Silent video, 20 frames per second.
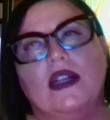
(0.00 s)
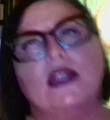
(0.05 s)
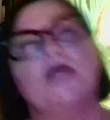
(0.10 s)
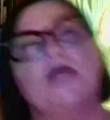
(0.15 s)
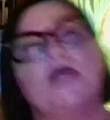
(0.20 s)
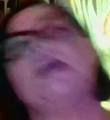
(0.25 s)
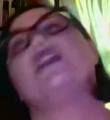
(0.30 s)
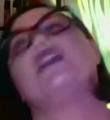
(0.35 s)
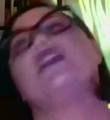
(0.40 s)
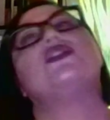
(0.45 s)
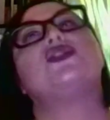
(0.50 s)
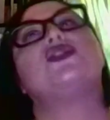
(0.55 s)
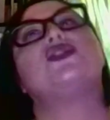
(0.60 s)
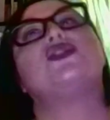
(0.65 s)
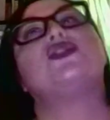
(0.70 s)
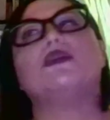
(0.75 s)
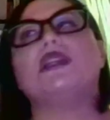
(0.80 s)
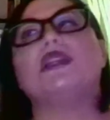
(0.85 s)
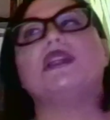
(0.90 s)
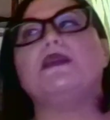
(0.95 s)
Because so
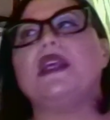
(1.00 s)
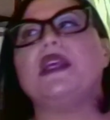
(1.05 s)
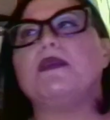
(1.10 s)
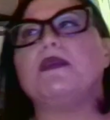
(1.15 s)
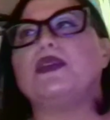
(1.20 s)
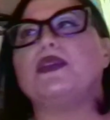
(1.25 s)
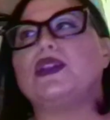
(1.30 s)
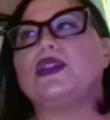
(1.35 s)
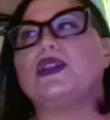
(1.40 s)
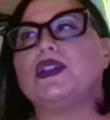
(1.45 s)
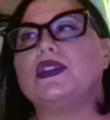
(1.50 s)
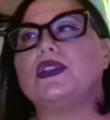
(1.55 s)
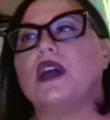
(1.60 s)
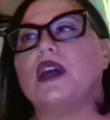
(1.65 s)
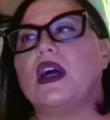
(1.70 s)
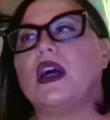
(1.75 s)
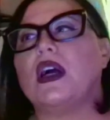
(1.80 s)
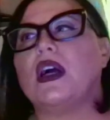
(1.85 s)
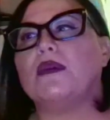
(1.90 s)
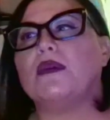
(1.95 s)
many people
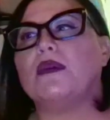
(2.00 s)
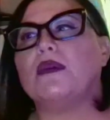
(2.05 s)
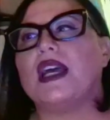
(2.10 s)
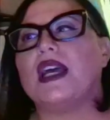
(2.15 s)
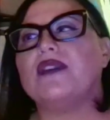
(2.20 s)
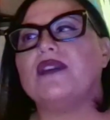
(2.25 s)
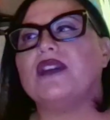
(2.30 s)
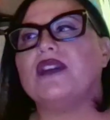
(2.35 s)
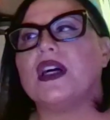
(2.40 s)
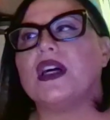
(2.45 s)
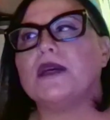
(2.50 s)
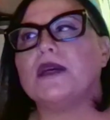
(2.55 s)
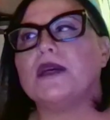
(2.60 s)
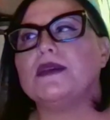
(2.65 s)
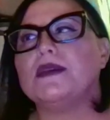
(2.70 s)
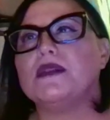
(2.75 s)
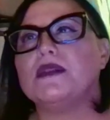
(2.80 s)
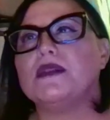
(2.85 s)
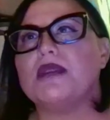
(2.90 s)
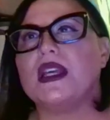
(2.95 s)
have come
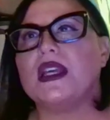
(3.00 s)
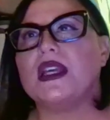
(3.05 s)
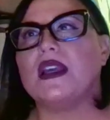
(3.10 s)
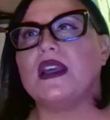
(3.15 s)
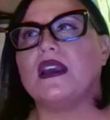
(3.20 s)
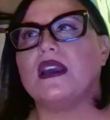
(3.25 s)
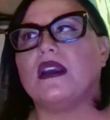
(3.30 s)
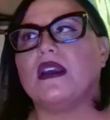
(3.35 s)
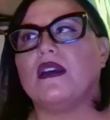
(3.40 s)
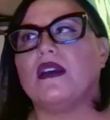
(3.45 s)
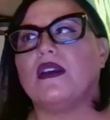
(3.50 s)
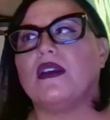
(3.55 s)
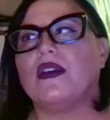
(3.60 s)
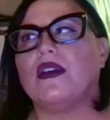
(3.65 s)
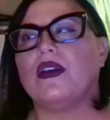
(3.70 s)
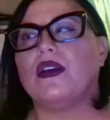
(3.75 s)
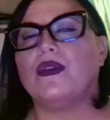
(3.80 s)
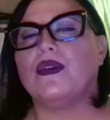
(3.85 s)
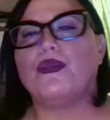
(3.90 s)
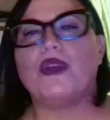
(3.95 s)
to me
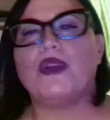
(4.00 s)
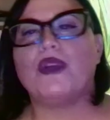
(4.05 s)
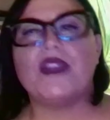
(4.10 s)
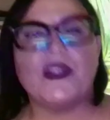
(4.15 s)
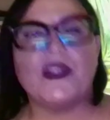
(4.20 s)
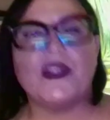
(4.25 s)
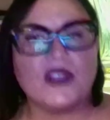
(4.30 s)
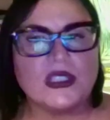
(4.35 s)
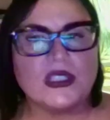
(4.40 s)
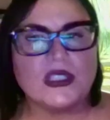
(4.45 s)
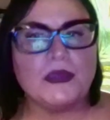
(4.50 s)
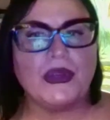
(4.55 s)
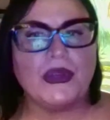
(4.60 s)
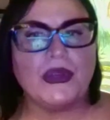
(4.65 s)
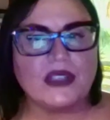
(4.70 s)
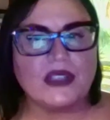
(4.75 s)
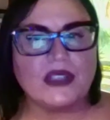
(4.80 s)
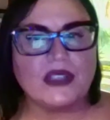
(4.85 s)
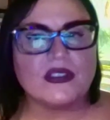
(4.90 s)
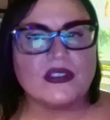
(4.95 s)
when they've
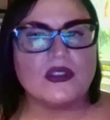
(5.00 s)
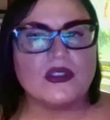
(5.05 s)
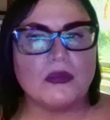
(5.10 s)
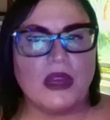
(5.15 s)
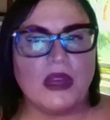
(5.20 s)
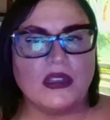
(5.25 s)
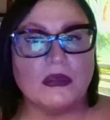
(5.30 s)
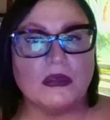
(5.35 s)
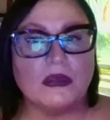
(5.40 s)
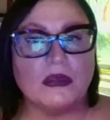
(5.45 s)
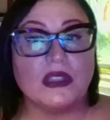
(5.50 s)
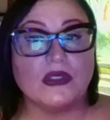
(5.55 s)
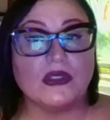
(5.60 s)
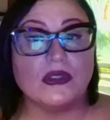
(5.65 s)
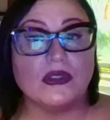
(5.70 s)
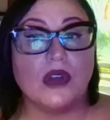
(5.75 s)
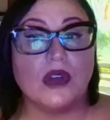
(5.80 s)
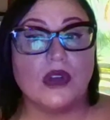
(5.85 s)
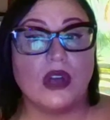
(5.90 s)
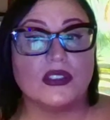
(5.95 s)
experienced such monumental
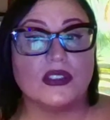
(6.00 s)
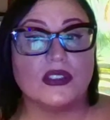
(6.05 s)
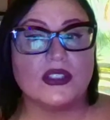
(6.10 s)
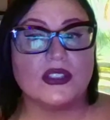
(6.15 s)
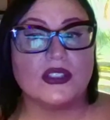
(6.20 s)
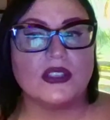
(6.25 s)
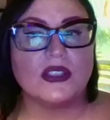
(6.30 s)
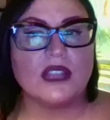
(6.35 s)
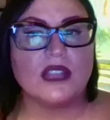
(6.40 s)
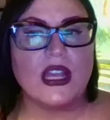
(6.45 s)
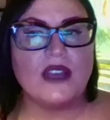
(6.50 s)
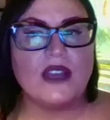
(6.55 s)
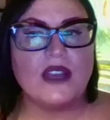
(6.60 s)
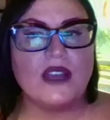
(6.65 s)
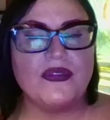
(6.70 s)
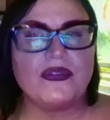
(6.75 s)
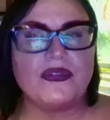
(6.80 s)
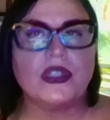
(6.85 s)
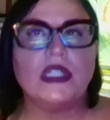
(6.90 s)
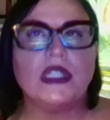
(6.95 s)
loss in their
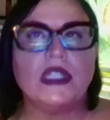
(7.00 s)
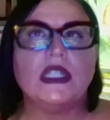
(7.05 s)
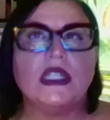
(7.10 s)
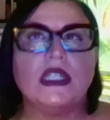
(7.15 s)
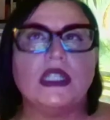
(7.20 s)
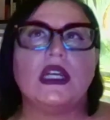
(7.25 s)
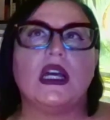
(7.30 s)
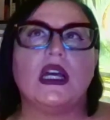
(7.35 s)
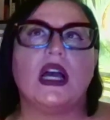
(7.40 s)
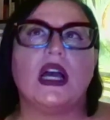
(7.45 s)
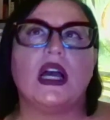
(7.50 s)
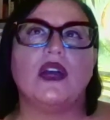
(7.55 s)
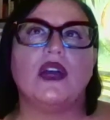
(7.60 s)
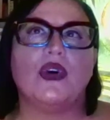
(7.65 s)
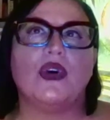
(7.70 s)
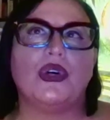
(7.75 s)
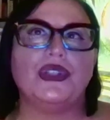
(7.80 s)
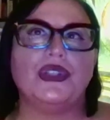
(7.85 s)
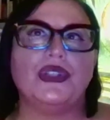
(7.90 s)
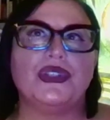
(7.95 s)
life. I
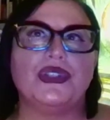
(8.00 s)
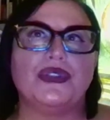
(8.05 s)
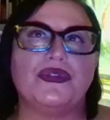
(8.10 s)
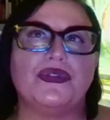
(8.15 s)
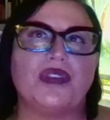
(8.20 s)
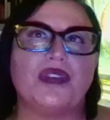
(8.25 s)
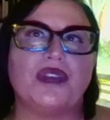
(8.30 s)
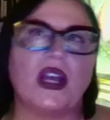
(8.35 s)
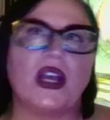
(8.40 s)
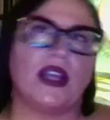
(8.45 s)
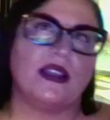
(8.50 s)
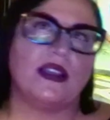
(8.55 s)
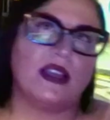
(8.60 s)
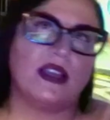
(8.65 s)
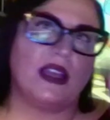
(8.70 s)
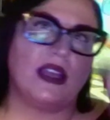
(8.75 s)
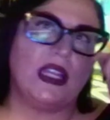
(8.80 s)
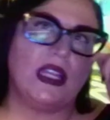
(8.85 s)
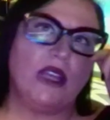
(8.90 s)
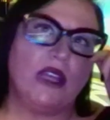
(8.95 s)
also find
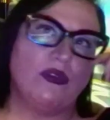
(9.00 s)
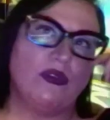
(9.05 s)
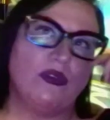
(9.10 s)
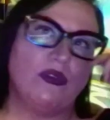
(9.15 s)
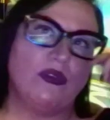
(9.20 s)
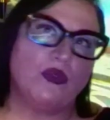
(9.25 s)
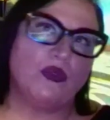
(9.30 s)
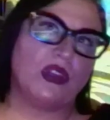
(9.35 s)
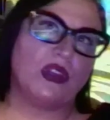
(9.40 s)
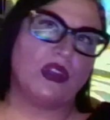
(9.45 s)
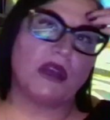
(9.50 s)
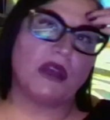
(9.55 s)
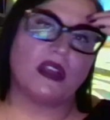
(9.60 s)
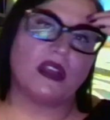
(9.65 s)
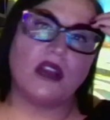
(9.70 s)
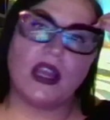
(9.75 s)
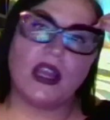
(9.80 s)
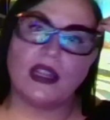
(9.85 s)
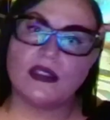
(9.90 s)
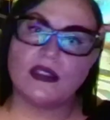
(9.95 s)
that even with my
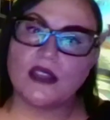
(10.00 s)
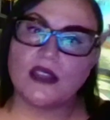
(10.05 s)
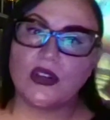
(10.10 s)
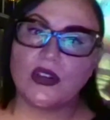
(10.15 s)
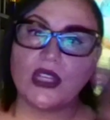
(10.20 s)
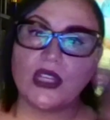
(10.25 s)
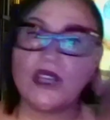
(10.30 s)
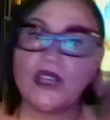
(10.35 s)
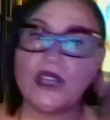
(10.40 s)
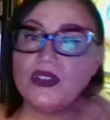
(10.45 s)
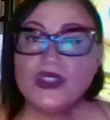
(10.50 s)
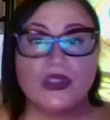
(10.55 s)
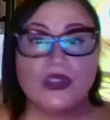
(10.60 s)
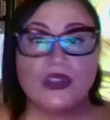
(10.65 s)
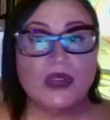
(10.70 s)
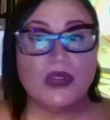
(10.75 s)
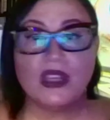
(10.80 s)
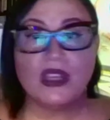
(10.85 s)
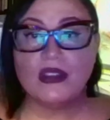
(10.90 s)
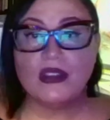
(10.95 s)
clients that are even
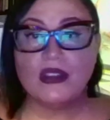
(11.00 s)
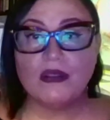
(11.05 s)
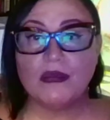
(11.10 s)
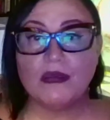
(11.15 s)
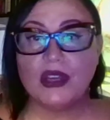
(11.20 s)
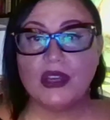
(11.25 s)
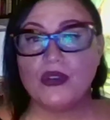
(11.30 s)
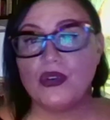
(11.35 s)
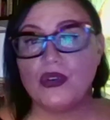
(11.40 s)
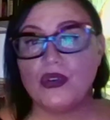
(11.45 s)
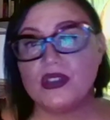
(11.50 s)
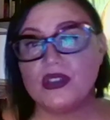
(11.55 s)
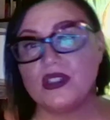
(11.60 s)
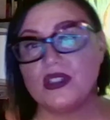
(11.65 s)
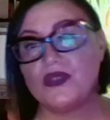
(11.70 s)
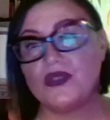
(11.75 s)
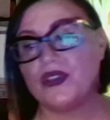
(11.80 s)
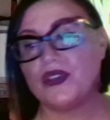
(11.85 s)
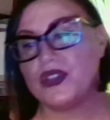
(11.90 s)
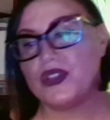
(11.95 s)
doing my courses
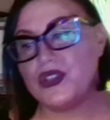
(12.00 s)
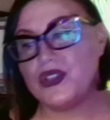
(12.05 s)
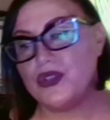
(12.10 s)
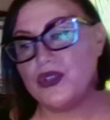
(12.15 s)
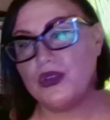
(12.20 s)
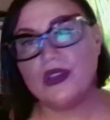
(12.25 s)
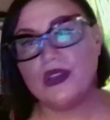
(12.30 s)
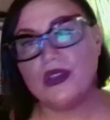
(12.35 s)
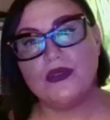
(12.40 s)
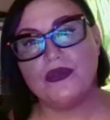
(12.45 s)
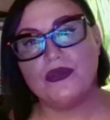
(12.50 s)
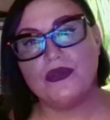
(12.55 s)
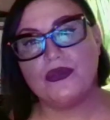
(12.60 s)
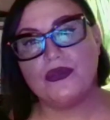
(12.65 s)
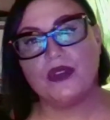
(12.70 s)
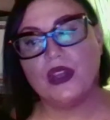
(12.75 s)
for intuition